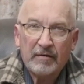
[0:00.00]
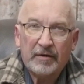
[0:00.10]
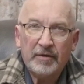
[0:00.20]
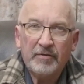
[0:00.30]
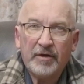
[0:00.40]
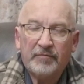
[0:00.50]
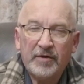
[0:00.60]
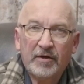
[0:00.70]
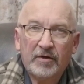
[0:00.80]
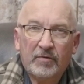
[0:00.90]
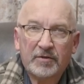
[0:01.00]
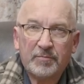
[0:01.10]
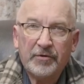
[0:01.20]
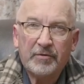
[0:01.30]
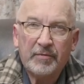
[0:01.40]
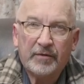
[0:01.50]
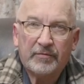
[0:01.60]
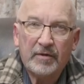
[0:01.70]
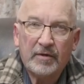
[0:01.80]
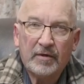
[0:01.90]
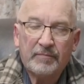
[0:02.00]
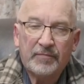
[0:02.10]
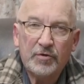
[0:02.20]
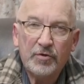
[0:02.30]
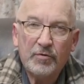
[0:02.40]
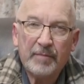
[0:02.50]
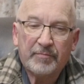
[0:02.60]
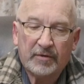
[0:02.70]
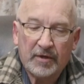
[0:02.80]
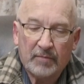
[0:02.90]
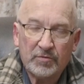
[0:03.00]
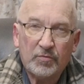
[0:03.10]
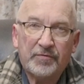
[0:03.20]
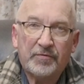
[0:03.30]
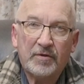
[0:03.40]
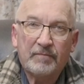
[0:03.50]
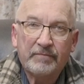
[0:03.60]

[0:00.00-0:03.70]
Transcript: and in that video I spoke about the new app that comes with the